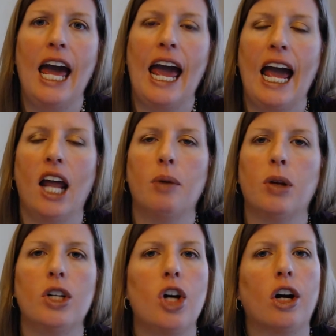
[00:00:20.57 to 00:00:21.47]
And I'm
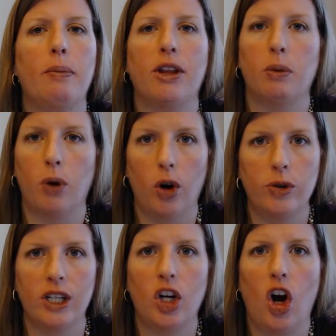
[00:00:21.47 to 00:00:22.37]
going to talk about the
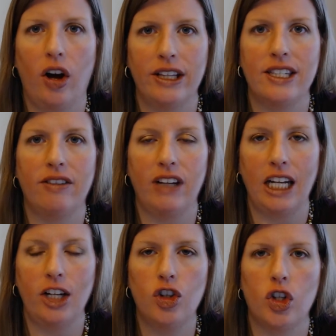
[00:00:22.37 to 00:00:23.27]
pros and cons of
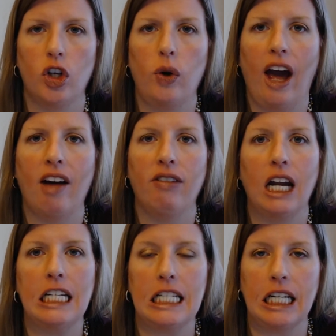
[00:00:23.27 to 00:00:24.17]
each so that you have an
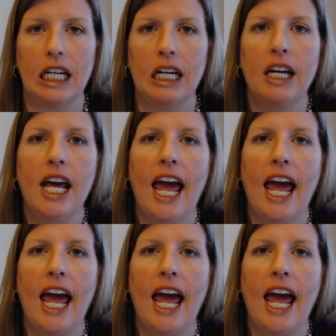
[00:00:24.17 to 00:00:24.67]
idea.